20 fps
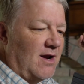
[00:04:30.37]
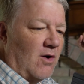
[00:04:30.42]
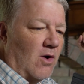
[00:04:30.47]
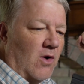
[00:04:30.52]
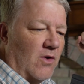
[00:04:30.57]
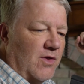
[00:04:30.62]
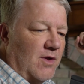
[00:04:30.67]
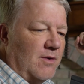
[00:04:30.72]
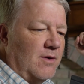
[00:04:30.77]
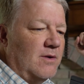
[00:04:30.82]

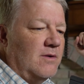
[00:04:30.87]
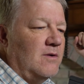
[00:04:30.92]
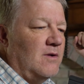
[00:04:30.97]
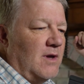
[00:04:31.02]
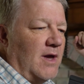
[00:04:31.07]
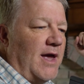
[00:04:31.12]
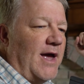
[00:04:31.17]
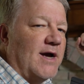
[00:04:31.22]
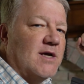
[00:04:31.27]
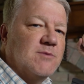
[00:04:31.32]
All the
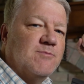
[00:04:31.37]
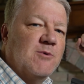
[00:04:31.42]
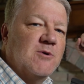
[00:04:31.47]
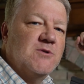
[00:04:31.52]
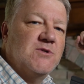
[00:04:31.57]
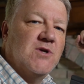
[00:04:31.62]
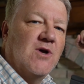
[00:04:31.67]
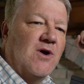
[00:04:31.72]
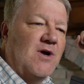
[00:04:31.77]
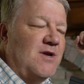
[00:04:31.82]

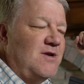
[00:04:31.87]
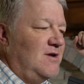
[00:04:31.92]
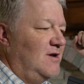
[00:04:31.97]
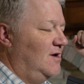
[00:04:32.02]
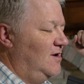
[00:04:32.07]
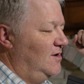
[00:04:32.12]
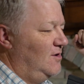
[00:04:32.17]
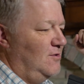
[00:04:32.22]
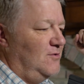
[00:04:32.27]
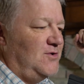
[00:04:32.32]
experts on
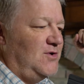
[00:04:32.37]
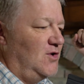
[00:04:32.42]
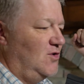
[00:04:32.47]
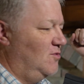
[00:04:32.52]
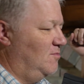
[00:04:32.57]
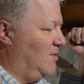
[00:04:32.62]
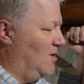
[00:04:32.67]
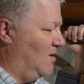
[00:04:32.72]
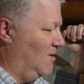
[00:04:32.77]
YouTube,